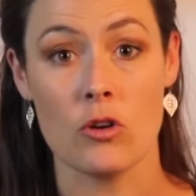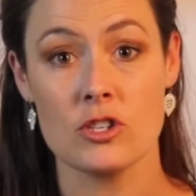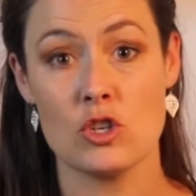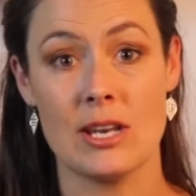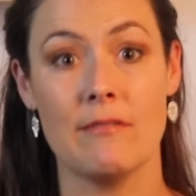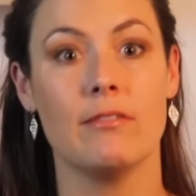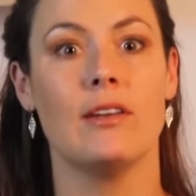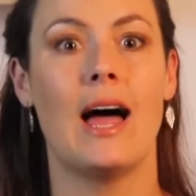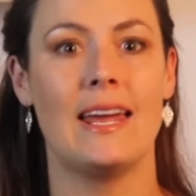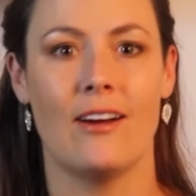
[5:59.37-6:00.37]
oxygen and
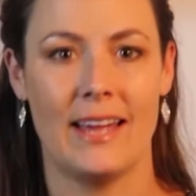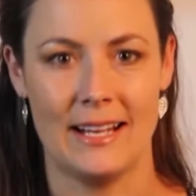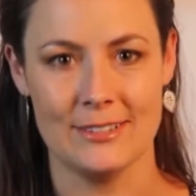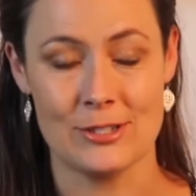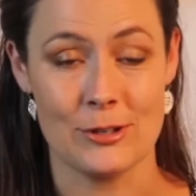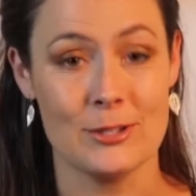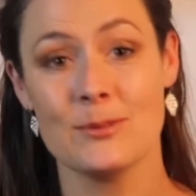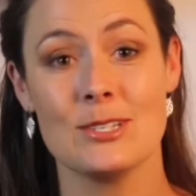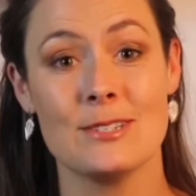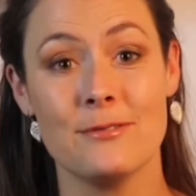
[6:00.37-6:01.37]
fly at high altitudes,
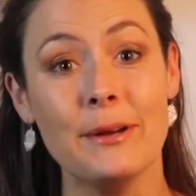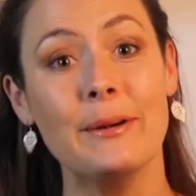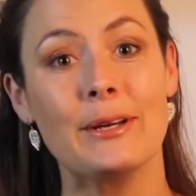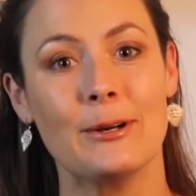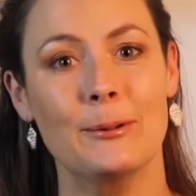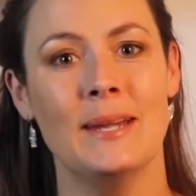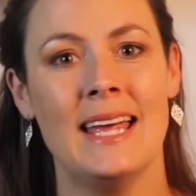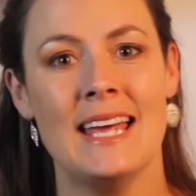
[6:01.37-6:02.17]
which is very cool.